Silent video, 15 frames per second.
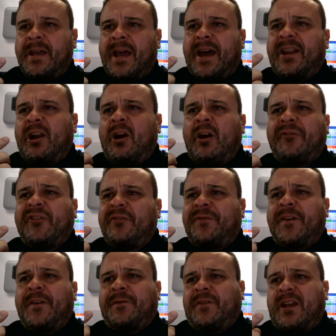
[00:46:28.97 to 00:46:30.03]
And then after
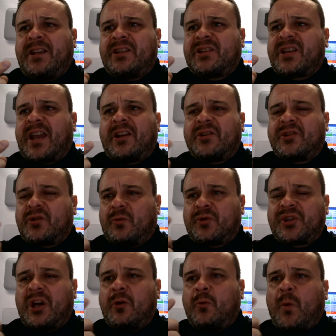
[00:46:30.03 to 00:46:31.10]
15 seconds or
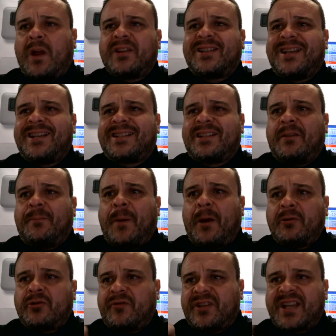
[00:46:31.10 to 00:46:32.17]
so, once it's the
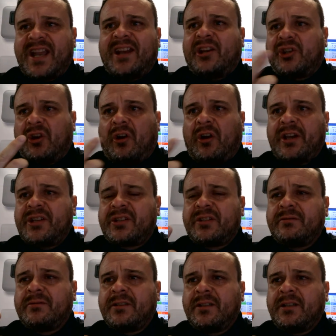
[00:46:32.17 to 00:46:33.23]
motor is
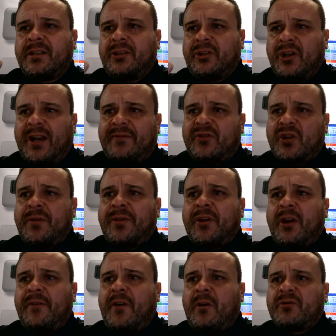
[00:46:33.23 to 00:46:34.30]
energized, you'll have
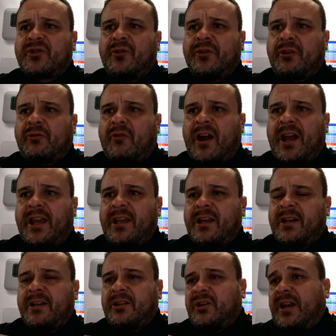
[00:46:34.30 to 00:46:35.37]
230 volts on the grey,
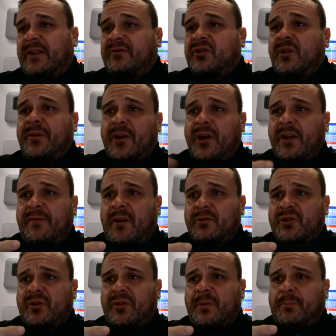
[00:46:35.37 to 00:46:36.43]
you'll have 230
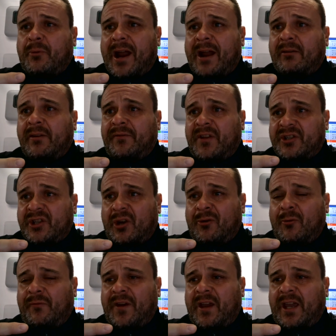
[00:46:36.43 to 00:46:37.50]
volts on the brown if there's a
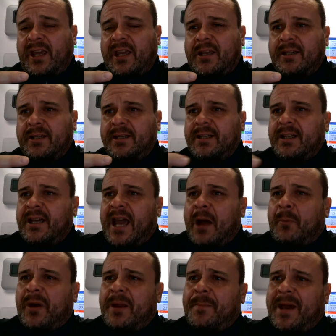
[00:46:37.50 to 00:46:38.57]
call for heat,
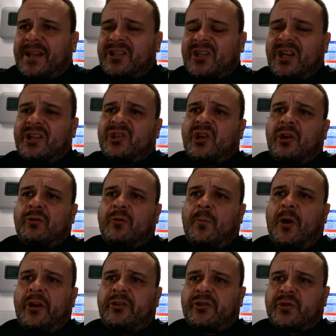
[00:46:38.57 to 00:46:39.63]
and when it makes the internal
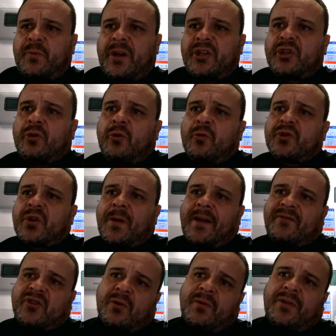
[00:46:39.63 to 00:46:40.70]
micro switch, you'll also
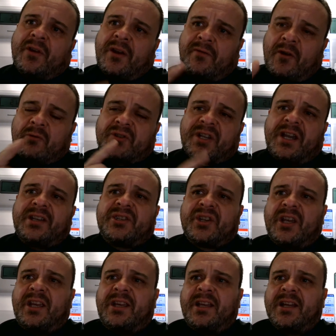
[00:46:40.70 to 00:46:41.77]
have 230 volts
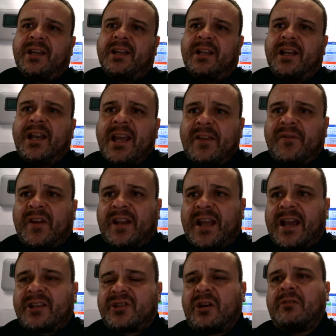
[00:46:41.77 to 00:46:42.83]
AC leaving
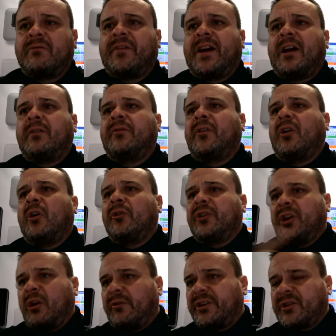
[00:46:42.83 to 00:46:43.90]
that zone valve on
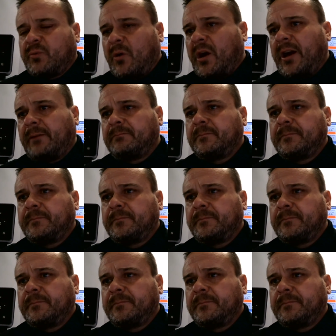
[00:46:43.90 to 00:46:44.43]
the orange wire.